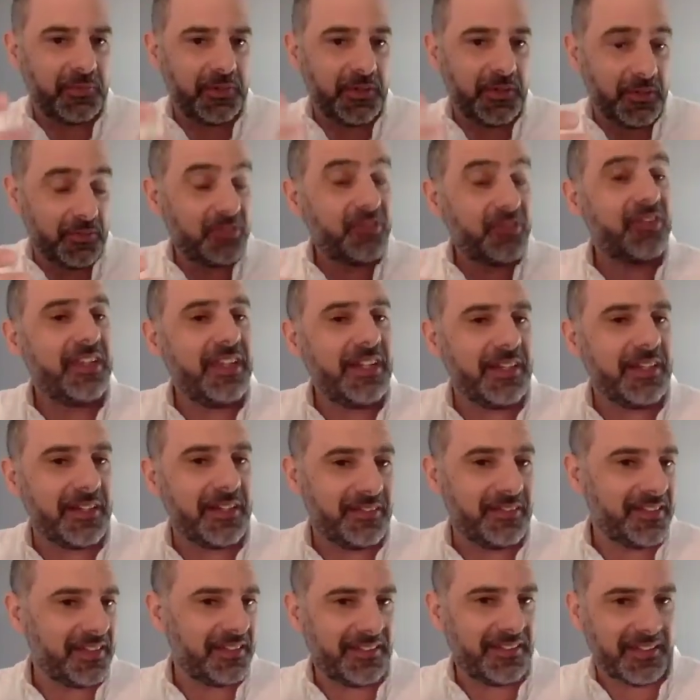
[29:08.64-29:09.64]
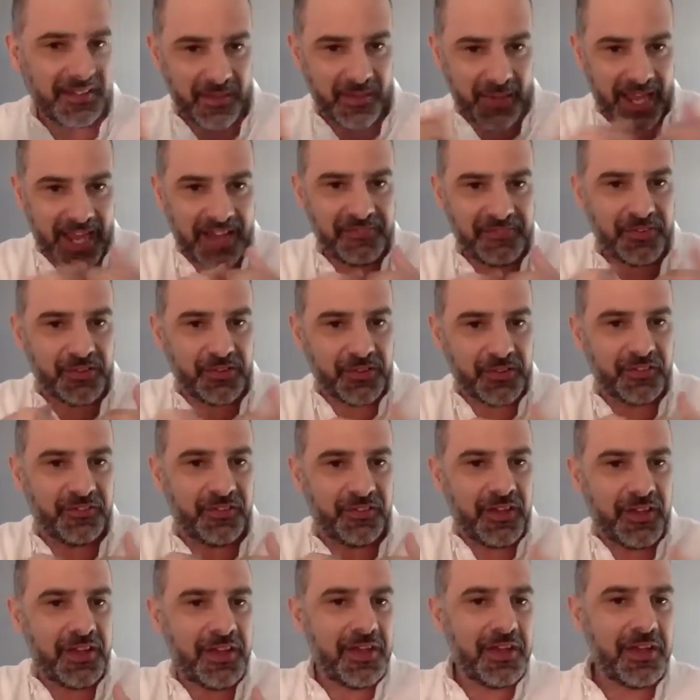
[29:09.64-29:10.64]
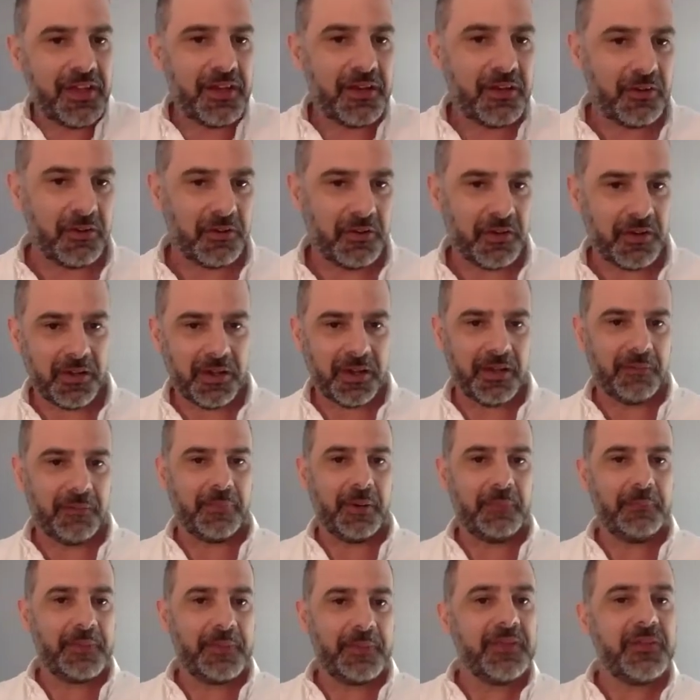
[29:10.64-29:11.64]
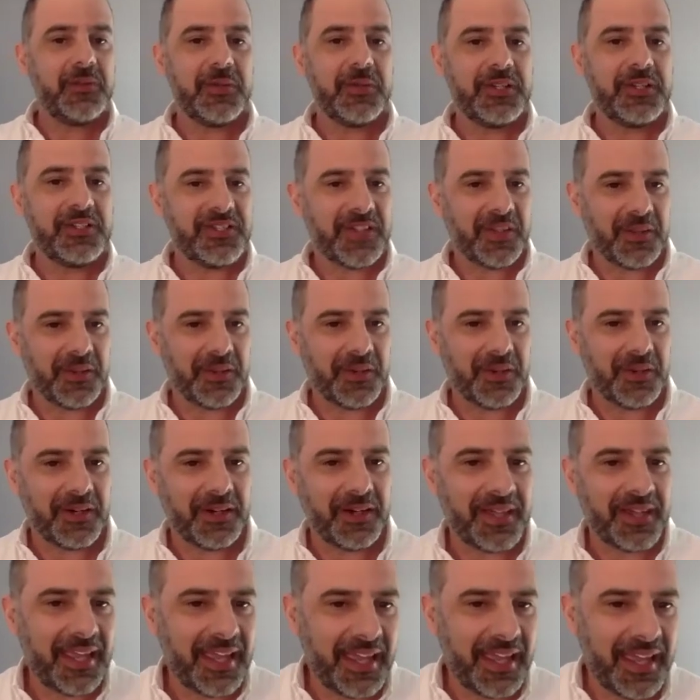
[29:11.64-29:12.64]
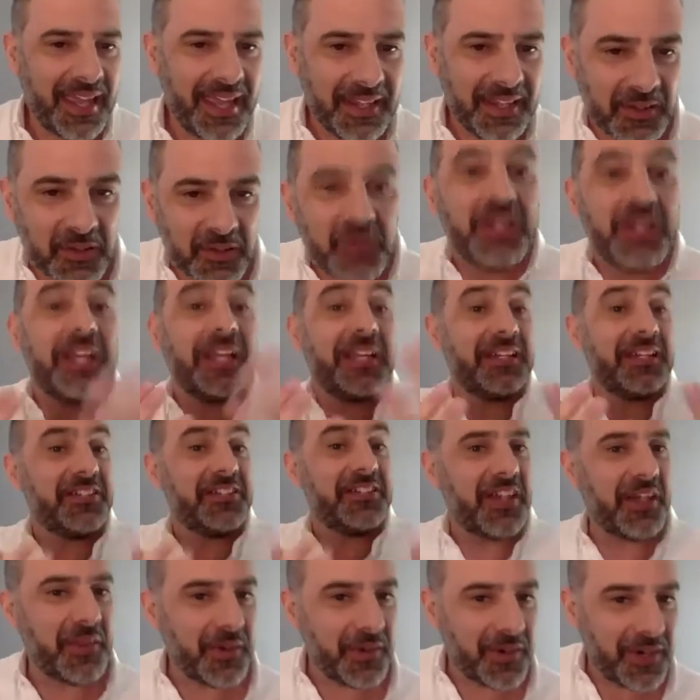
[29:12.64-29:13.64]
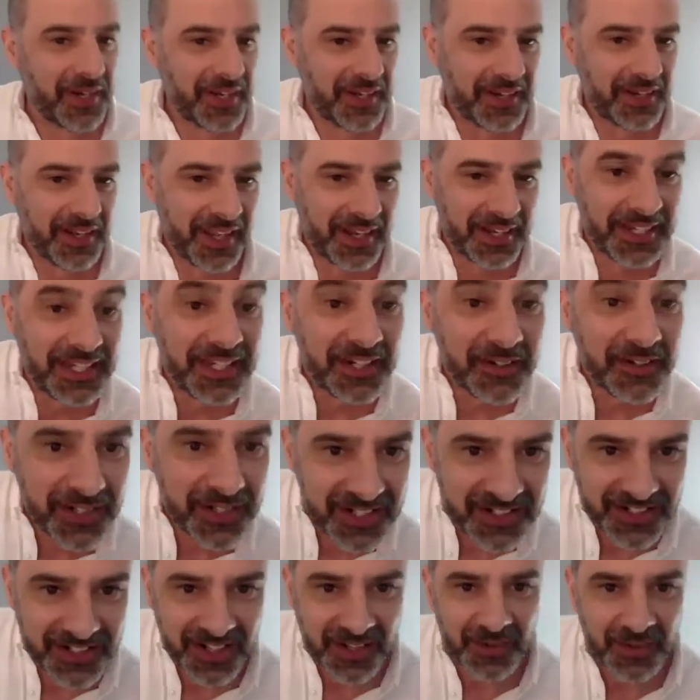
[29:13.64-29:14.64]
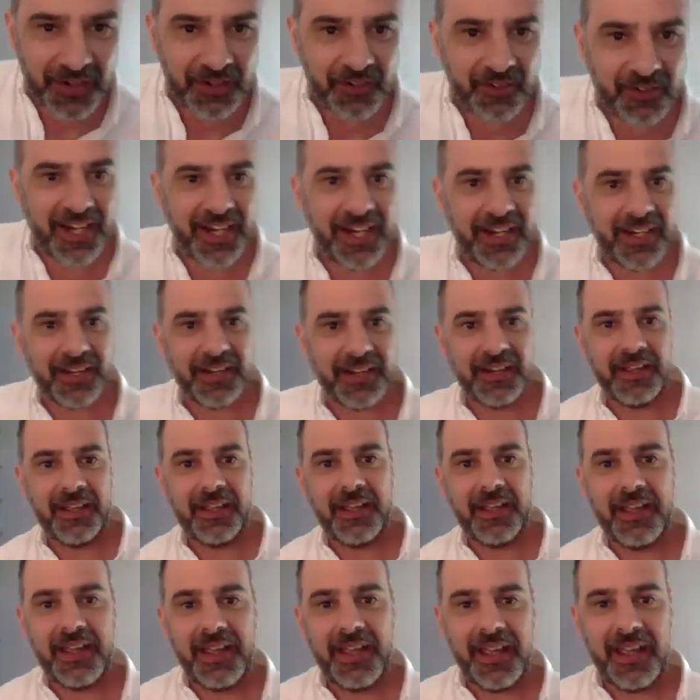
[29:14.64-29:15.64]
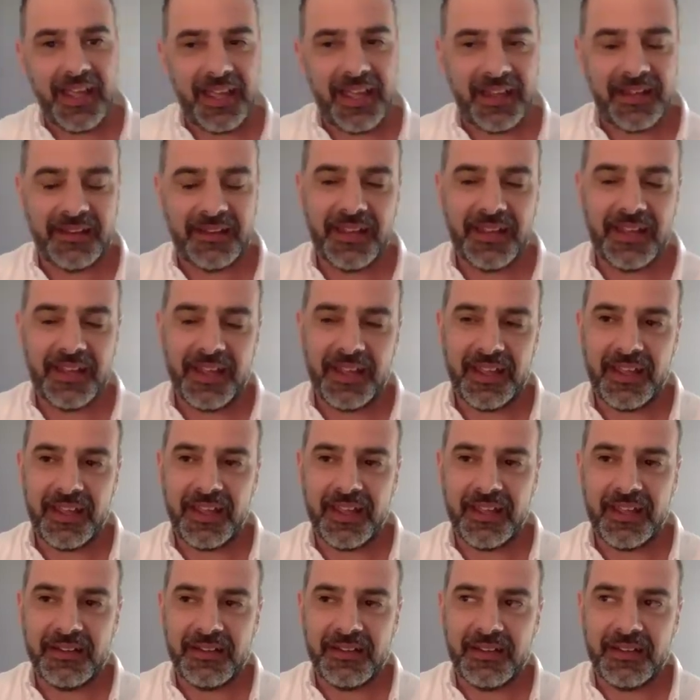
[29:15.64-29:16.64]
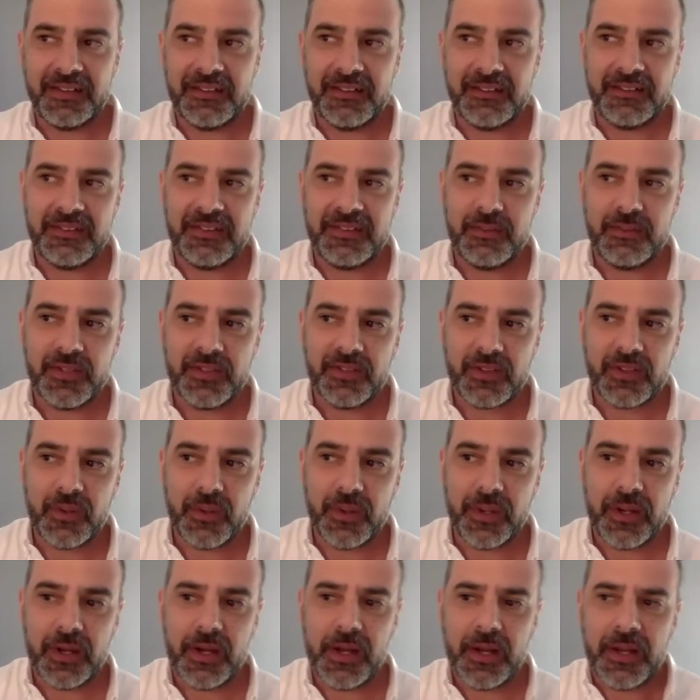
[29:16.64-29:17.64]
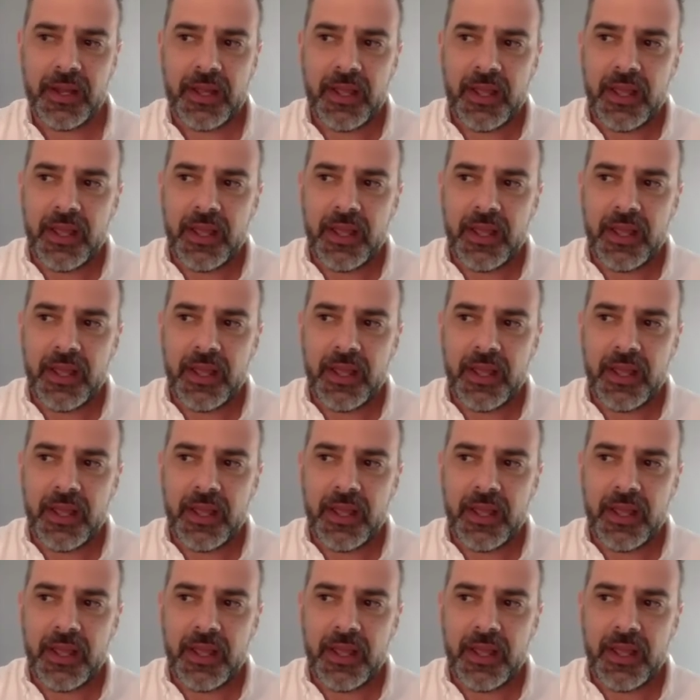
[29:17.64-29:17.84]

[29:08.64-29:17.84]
scene, in a sense that you have to sort of bump into each other and look at each other and hear each other, right? And to see what's going on.